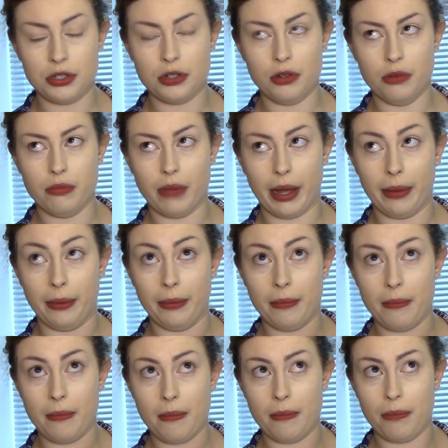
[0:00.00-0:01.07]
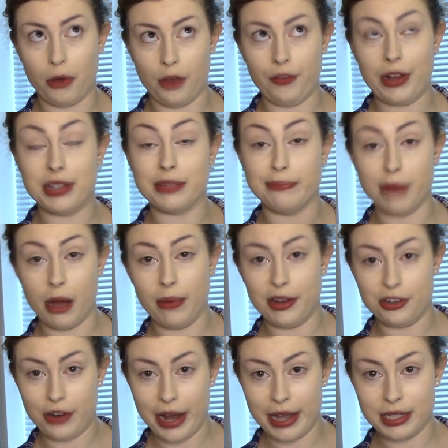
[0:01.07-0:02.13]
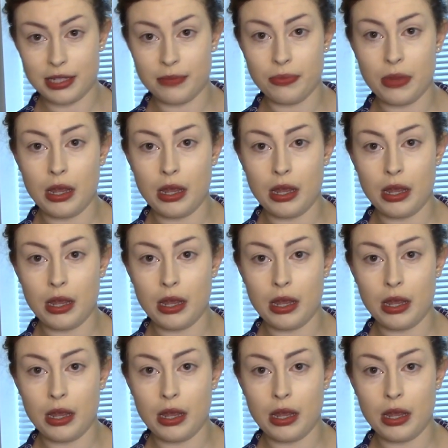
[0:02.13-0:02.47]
to my boyfriend's mum address,